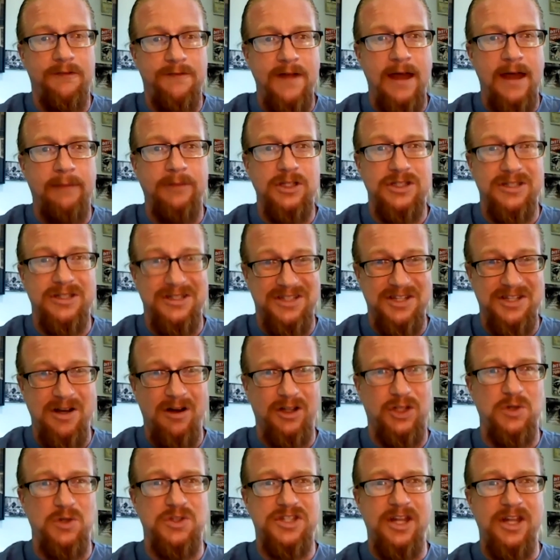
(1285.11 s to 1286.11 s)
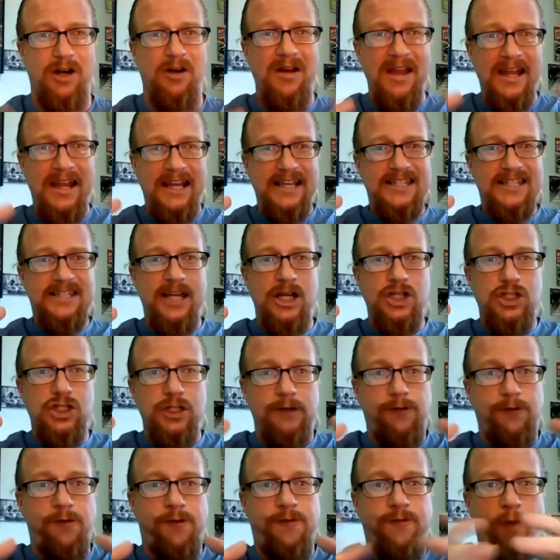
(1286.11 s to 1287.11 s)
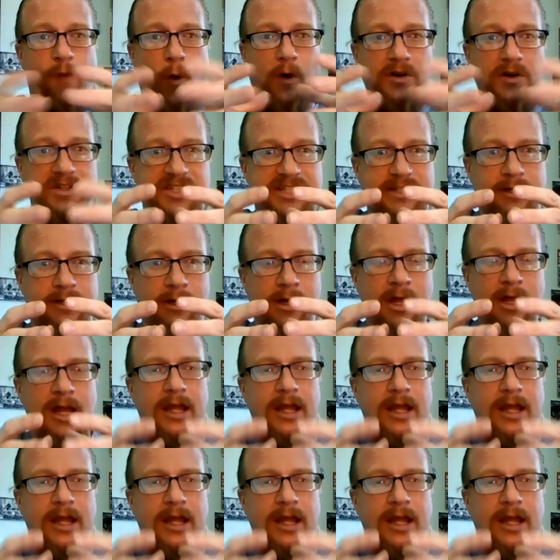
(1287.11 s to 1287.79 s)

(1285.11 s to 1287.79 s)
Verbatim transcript: families in Syracuse that are essentially forced